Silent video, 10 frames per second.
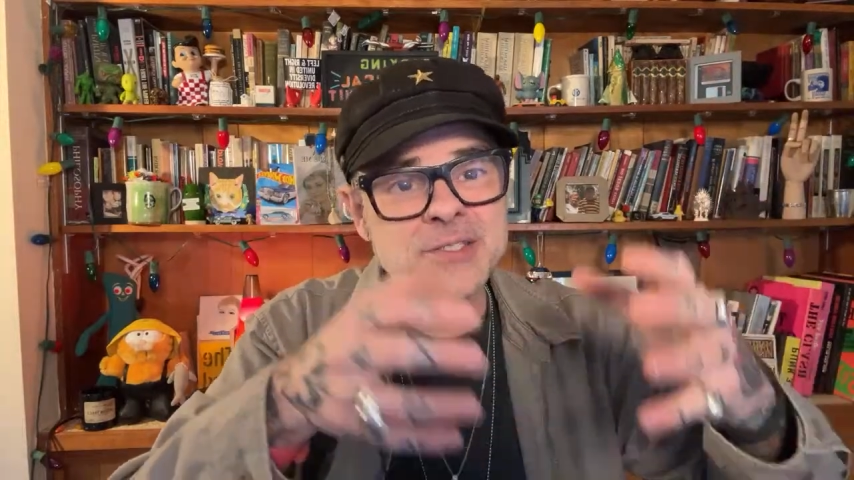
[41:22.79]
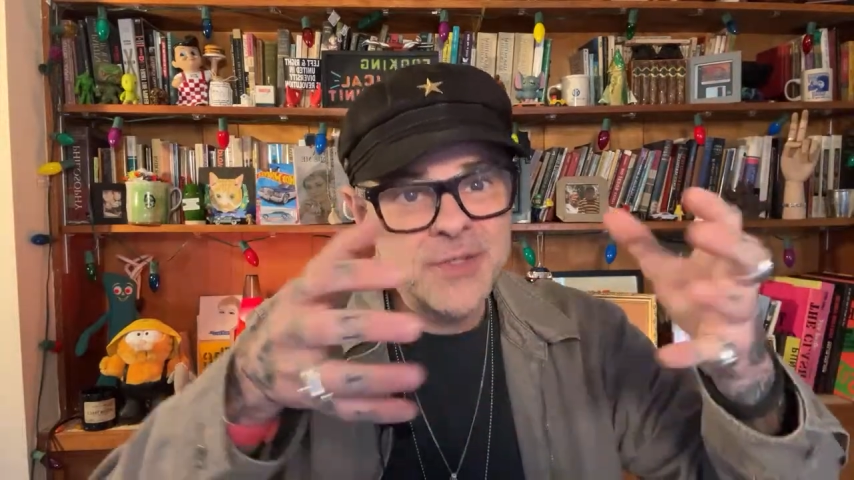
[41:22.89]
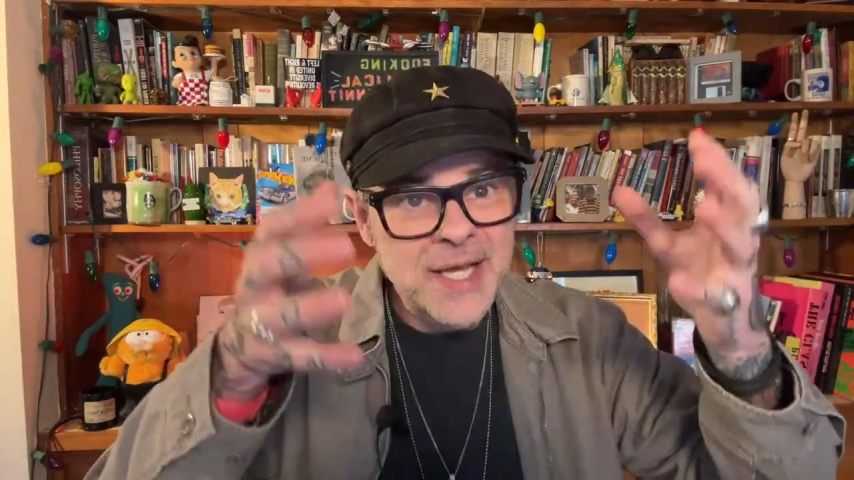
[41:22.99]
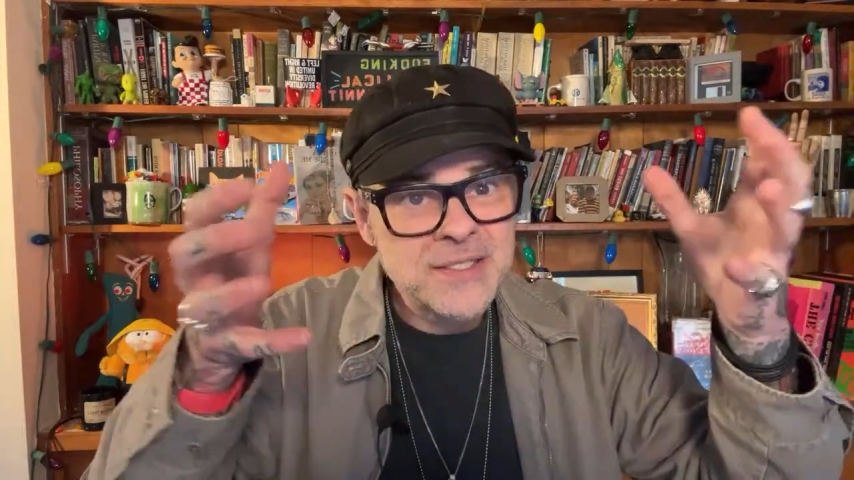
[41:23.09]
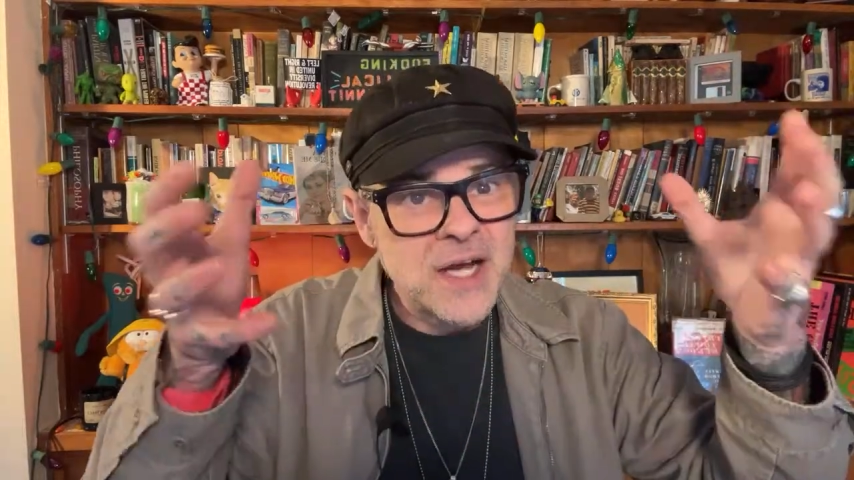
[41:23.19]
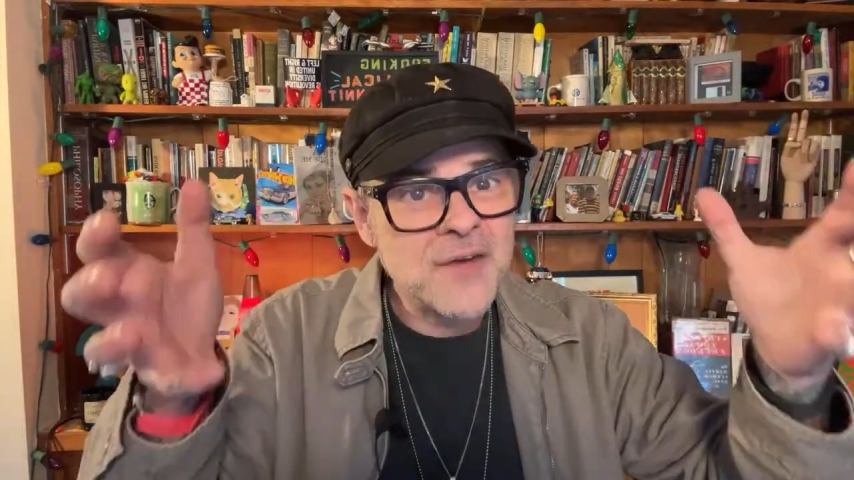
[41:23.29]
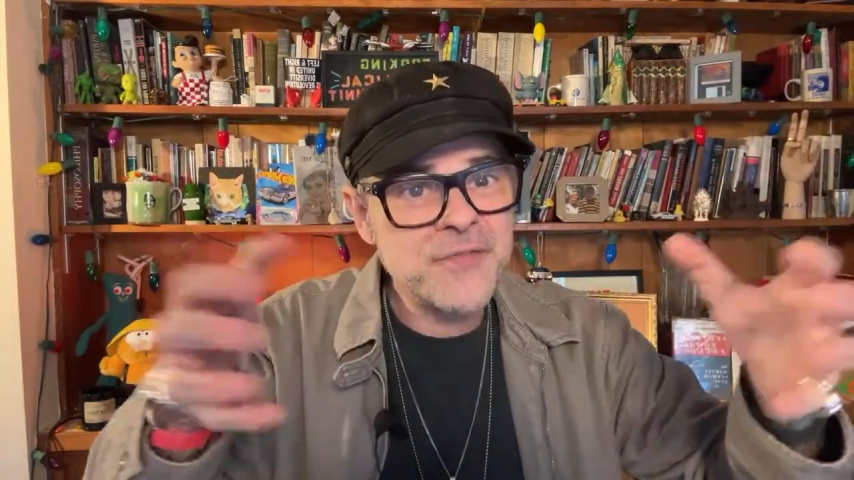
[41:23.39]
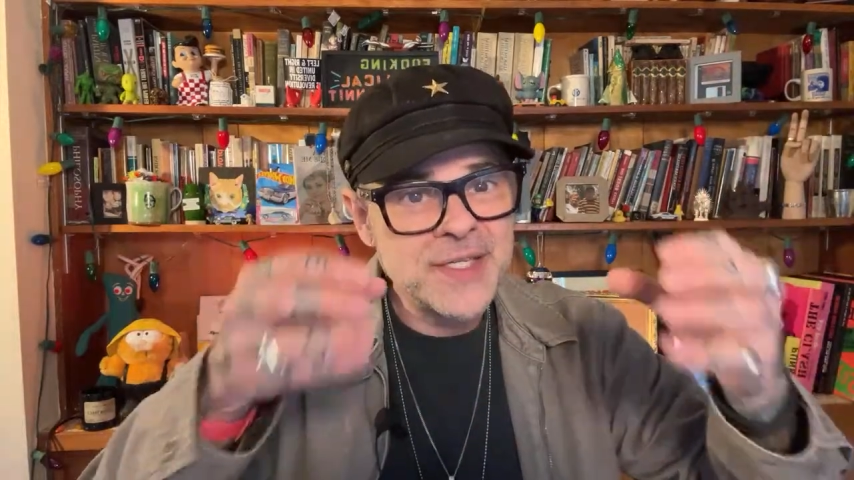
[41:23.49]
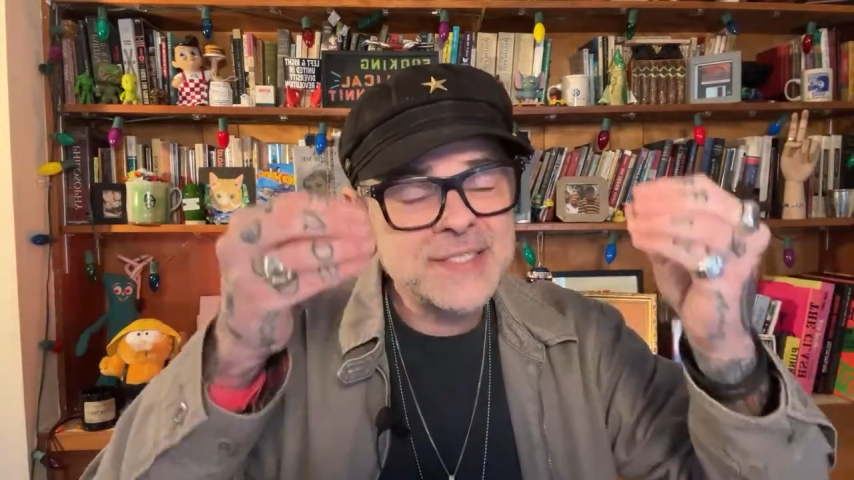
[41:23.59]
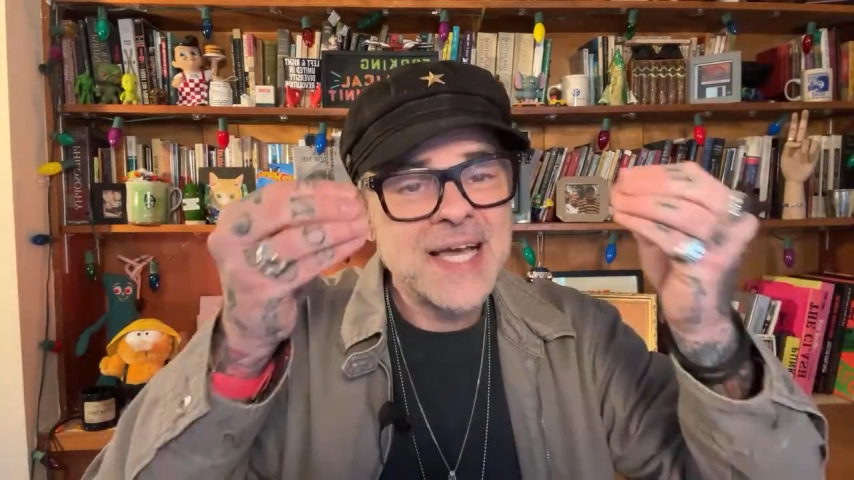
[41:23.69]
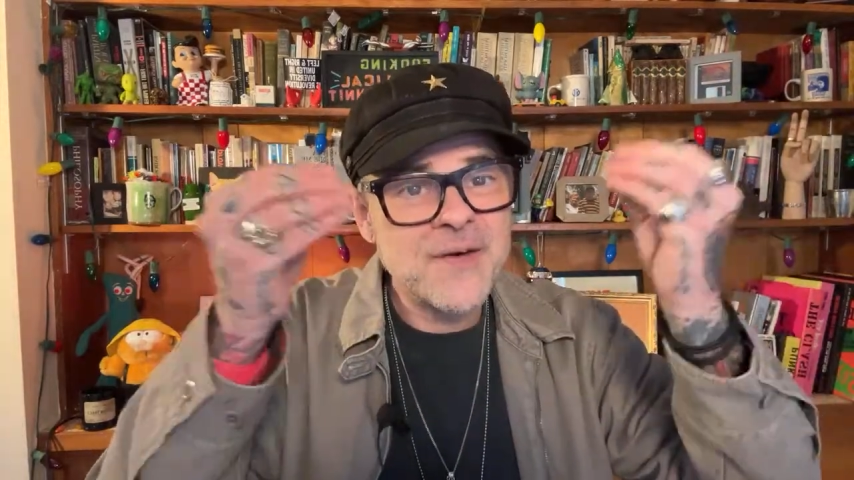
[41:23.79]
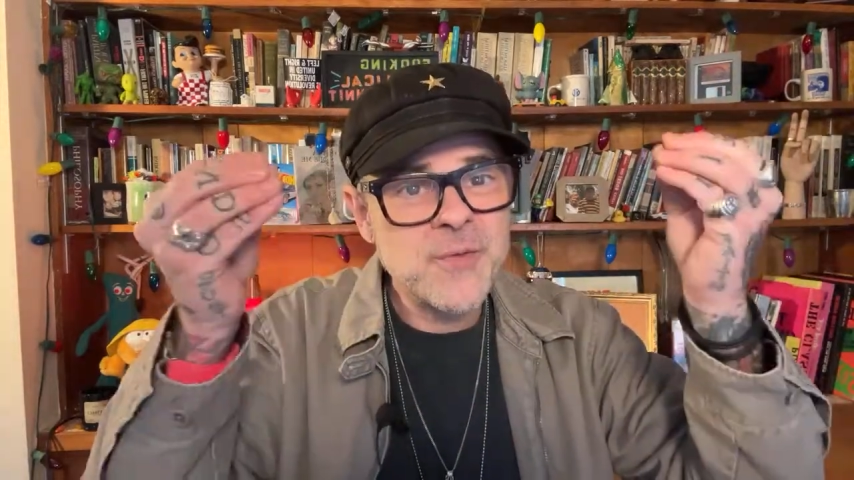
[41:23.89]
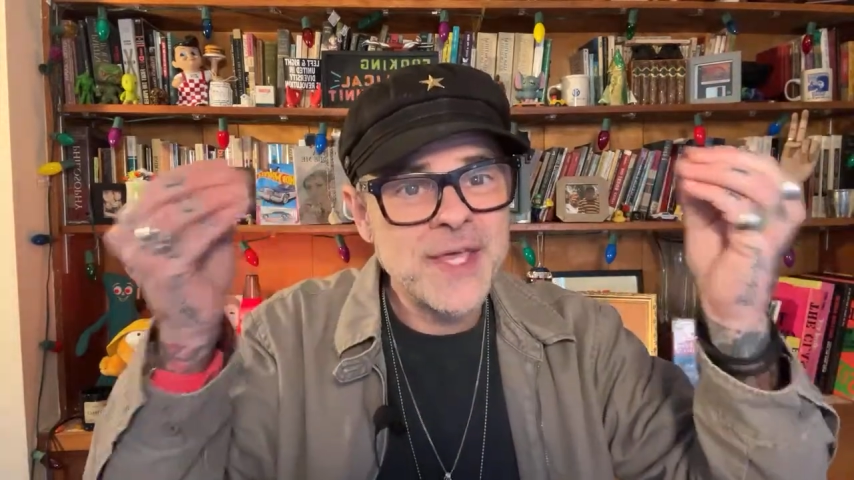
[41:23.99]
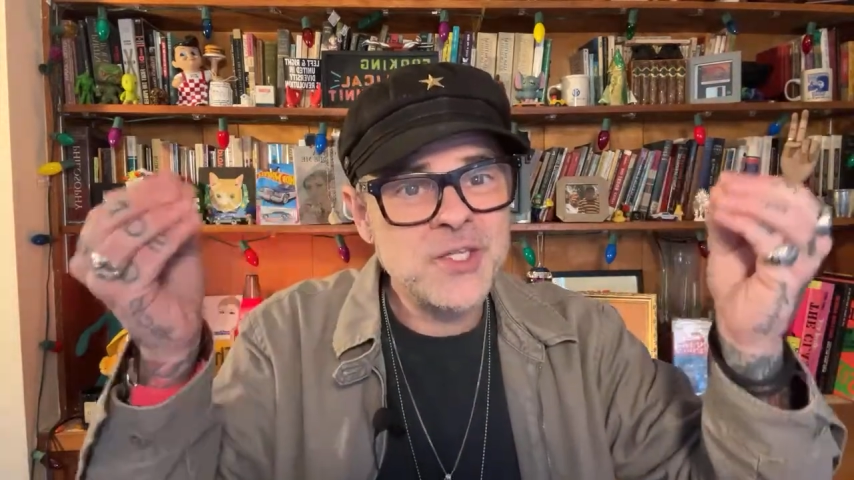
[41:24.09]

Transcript: So that often is how they